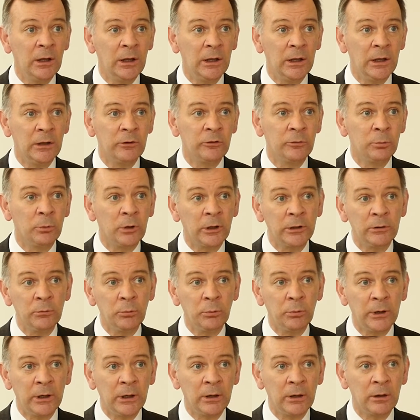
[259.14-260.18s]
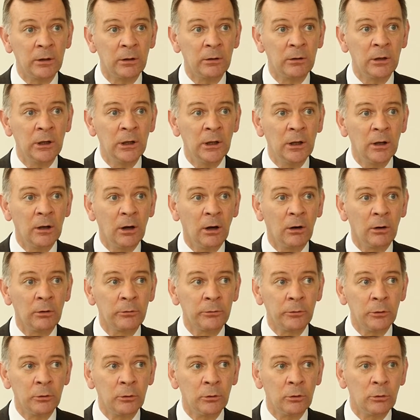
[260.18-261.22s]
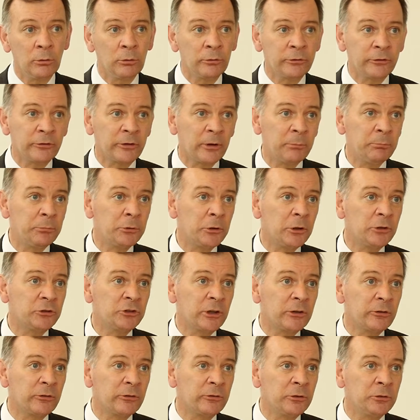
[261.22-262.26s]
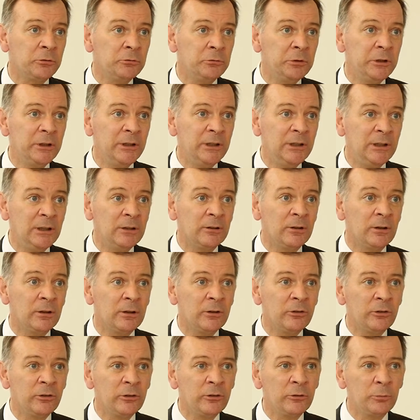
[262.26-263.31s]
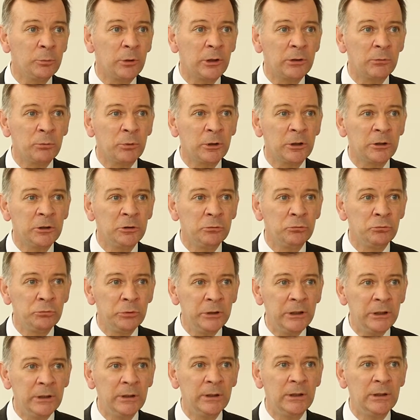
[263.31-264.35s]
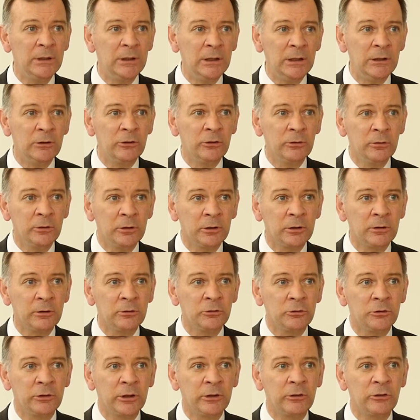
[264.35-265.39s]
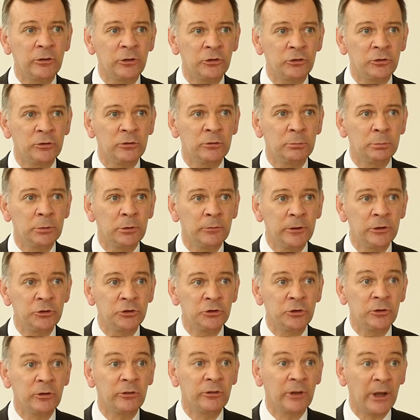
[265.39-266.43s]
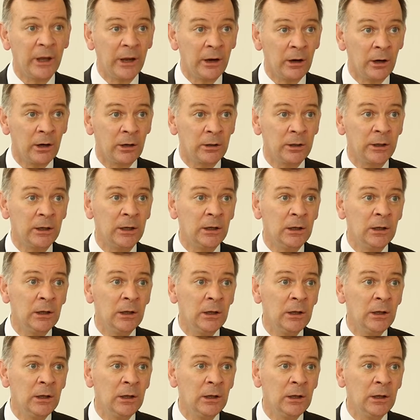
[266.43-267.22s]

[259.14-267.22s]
It's one where, although some projects don't really need it, this is one where you really need to look at the transitional provisions early.